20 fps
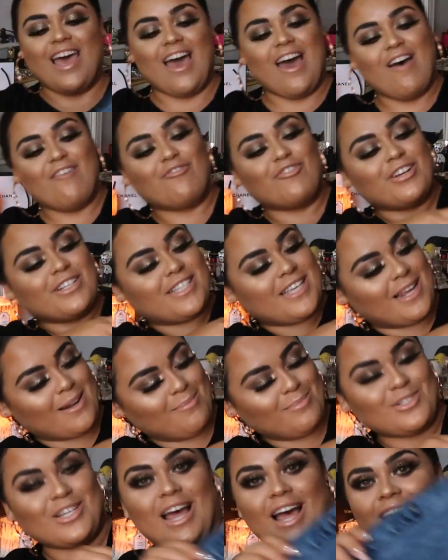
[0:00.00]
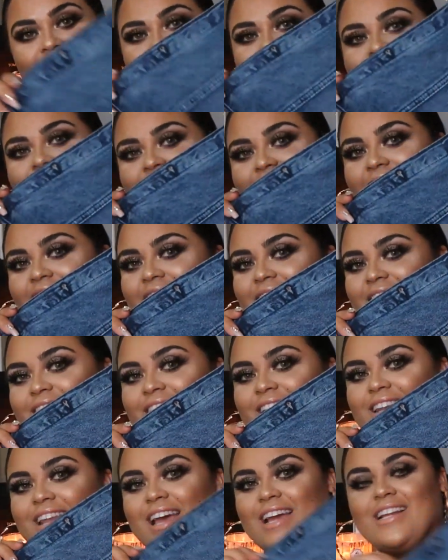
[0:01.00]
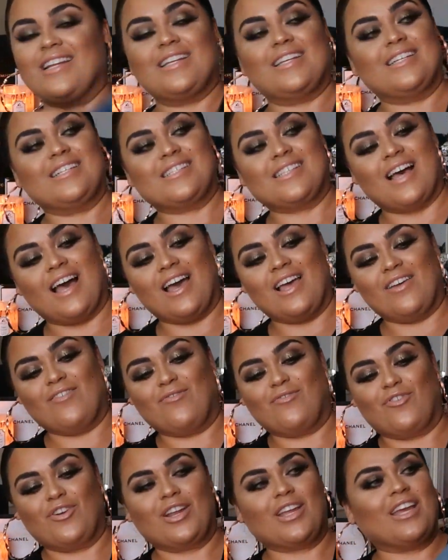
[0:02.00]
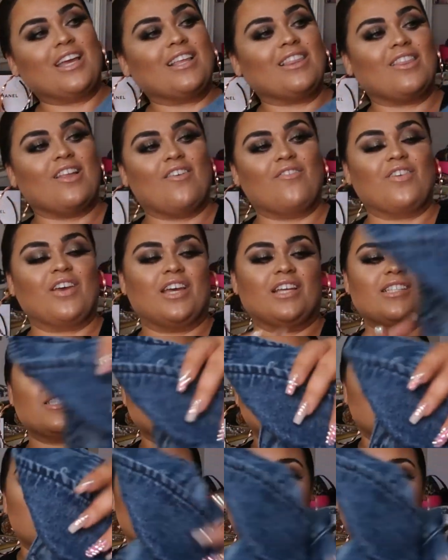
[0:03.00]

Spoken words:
every denim jacket that I had in the 90s. I freaking love it.